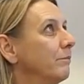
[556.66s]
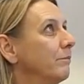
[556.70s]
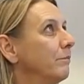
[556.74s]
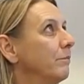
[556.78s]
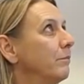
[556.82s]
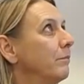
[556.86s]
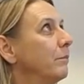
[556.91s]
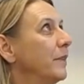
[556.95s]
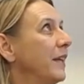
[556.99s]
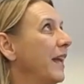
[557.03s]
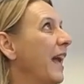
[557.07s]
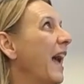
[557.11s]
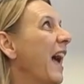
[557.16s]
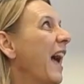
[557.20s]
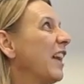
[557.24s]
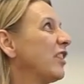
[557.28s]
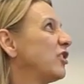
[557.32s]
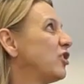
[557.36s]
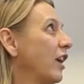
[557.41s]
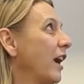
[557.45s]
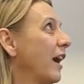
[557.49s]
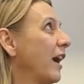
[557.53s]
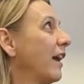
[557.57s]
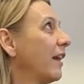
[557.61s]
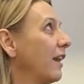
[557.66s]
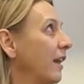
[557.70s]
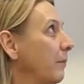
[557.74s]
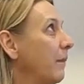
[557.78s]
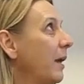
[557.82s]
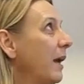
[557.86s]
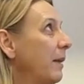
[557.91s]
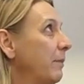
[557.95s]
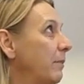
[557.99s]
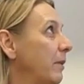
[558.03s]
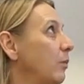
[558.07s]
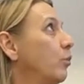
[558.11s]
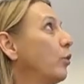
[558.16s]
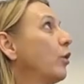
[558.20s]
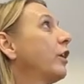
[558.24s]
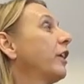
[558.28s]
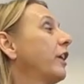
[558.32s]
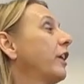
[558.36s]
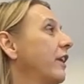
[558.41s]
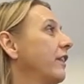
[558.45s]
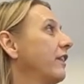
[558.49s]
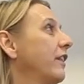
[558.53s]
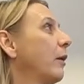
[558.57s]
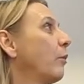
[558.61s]
be agile and maybe
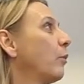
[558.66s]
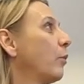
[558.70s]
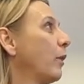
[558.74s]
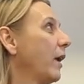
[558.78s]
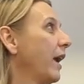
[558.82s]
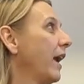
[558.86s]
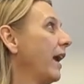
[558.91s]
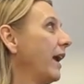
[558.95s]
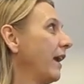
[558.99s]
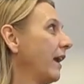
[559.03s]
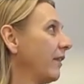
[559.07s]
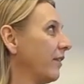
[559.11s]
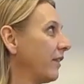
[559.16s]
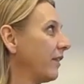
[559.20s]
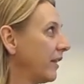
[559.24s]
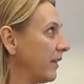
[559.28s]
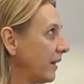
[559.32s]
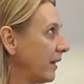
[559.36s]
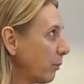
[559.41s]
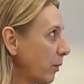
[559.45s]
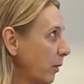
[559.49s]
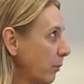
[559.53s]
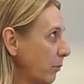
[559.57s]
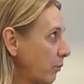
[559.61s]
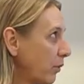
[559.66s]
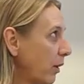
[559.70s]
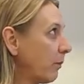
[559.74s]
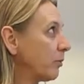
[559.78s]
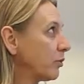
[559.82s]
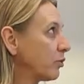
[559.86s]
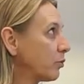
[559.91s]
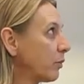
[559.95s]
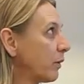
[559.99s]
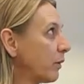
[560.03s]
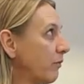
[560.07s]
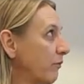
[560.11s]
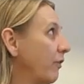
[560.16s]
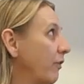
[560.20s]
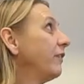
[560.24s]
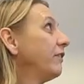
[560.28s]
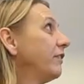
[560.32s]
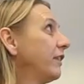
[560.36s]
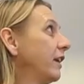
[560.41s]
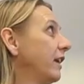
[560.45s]
work in that way. And then there were problems with funding